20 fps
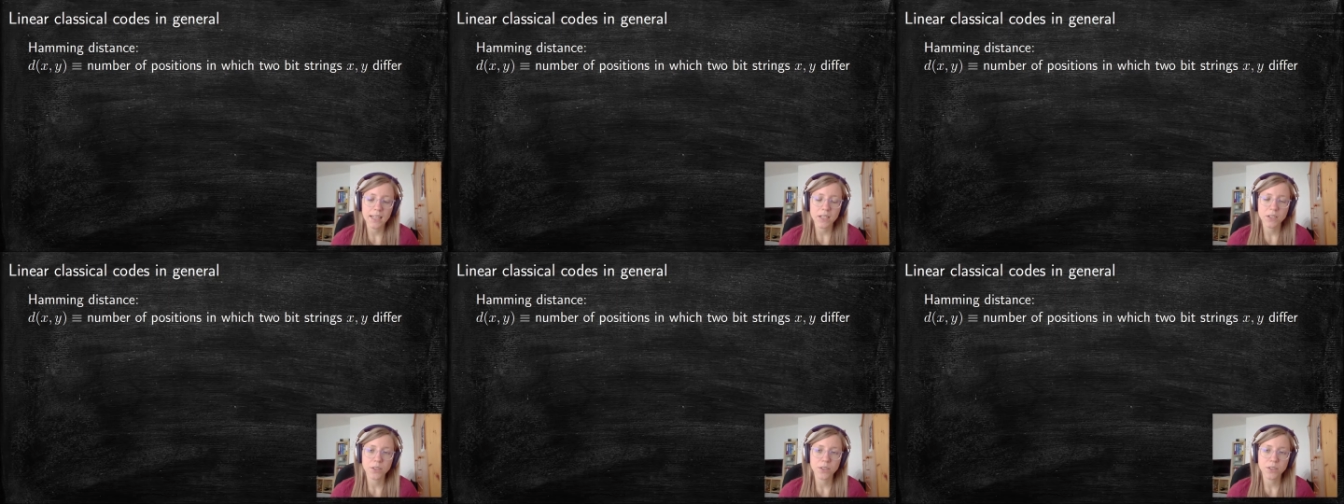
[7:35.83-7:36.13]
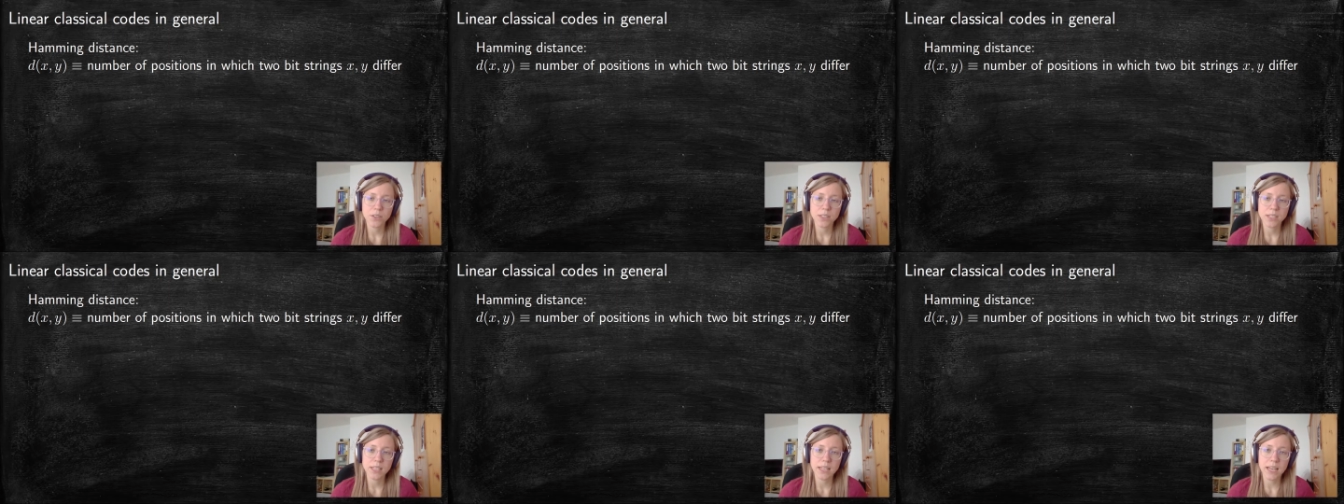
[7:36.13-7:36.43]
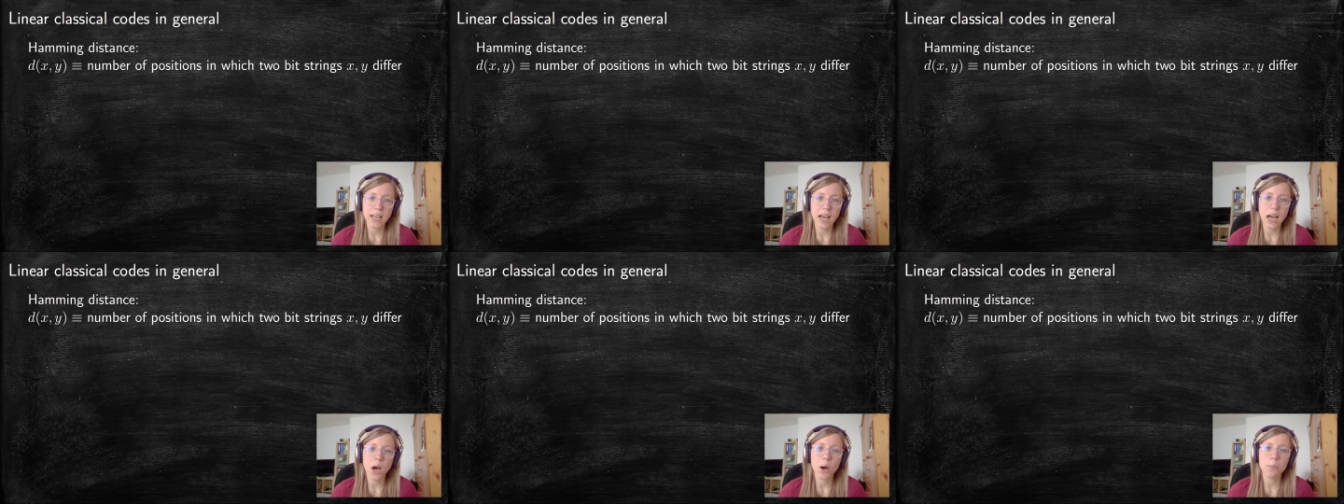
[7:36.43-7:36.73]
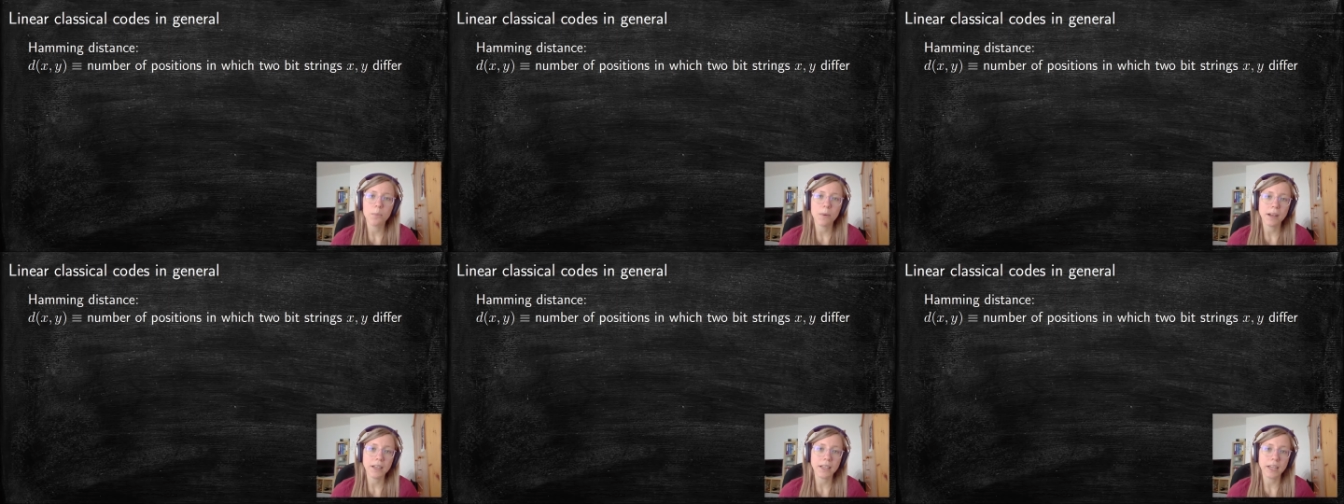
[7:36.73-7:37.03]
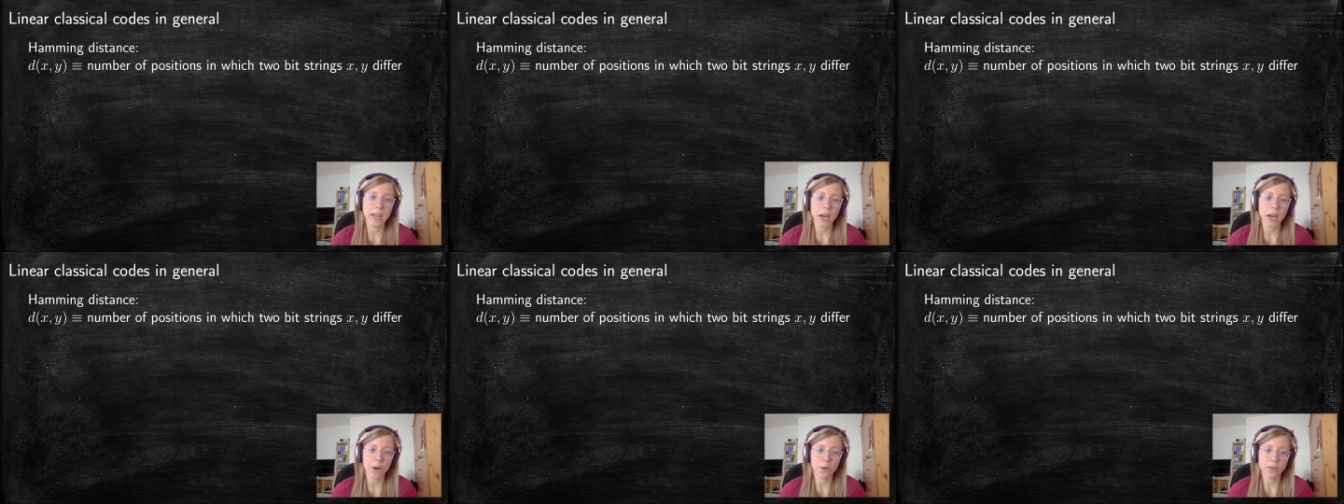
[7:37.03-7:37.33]
see how
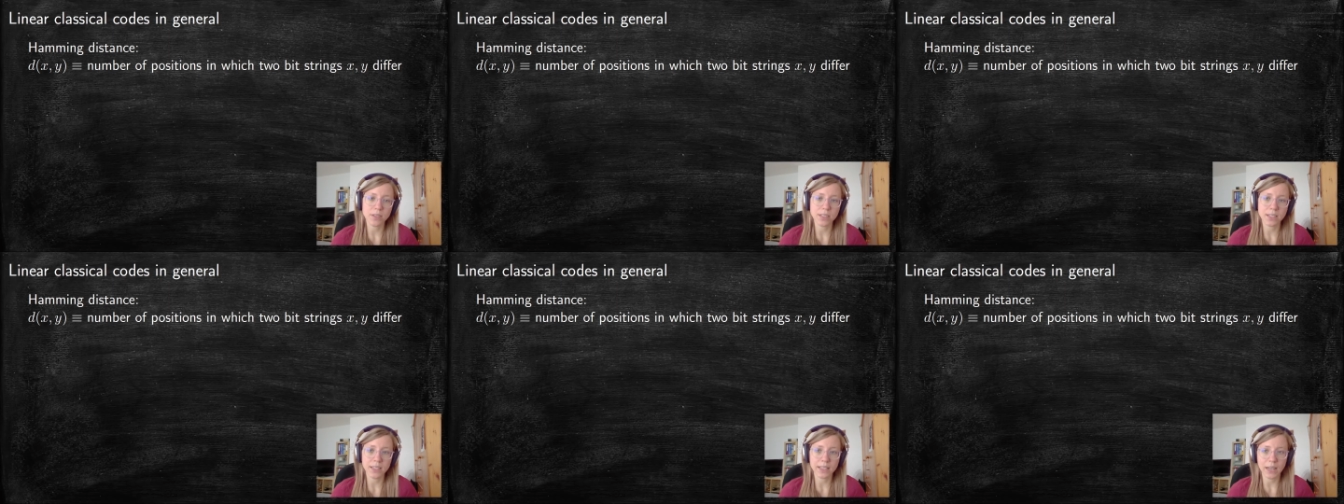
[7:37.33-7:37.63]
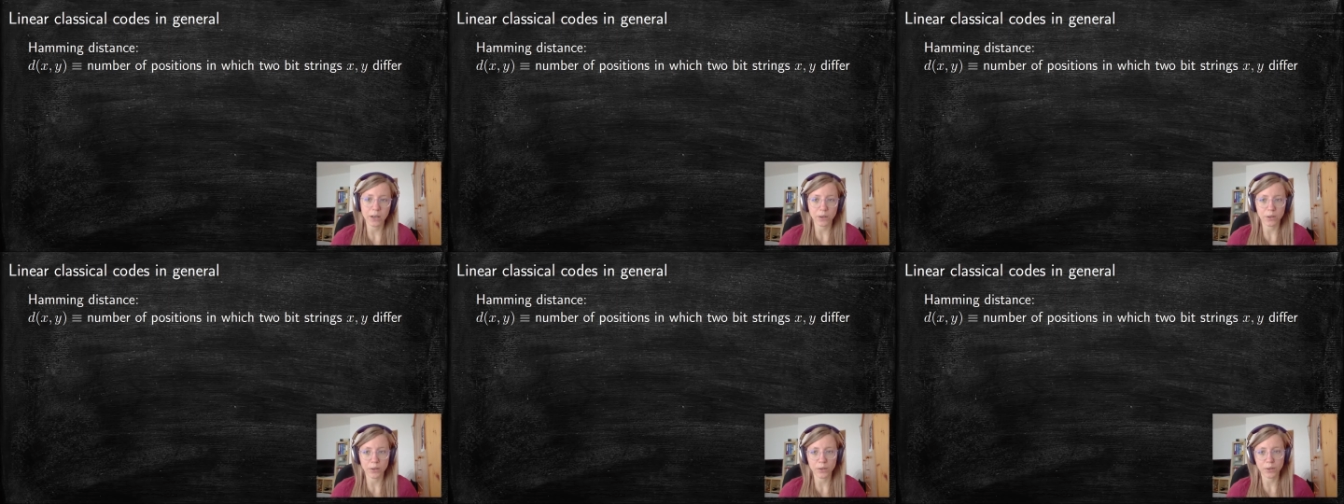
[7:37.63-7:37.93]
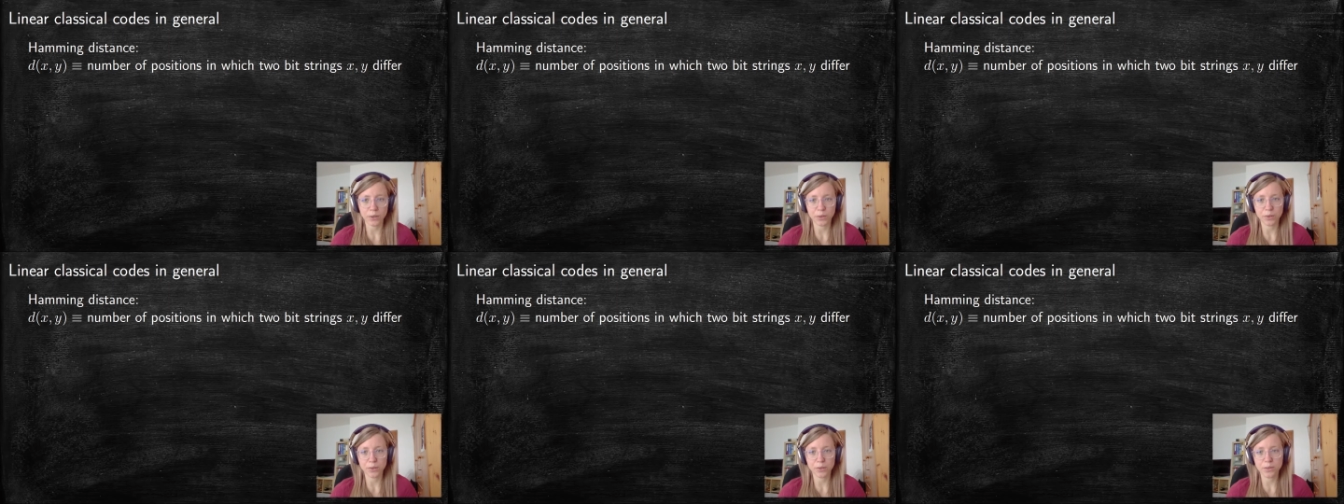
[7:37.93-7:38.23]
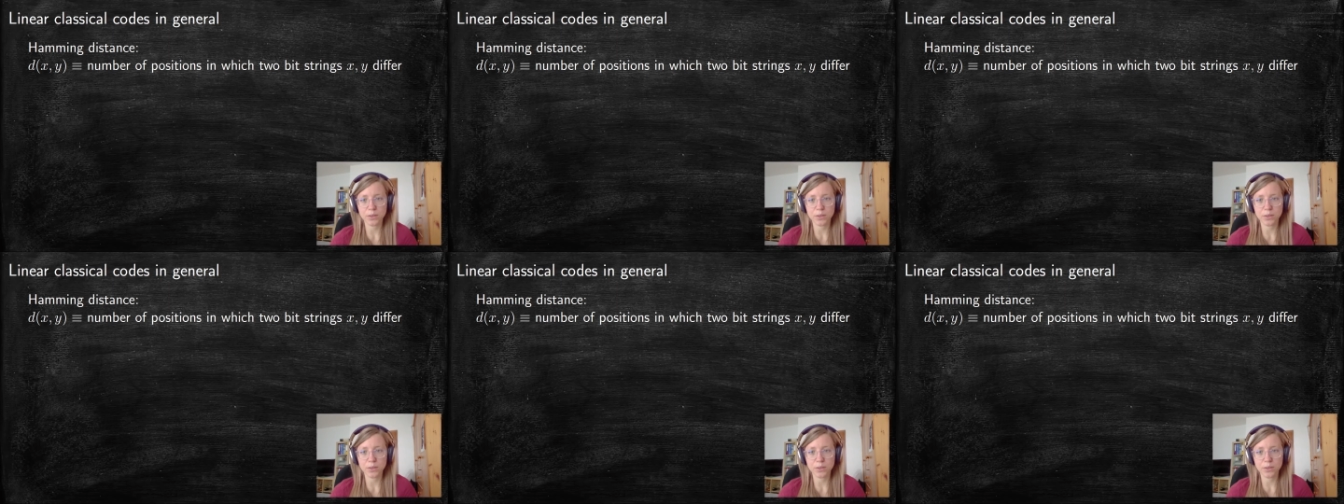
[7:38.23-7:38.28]
many errors it can occur.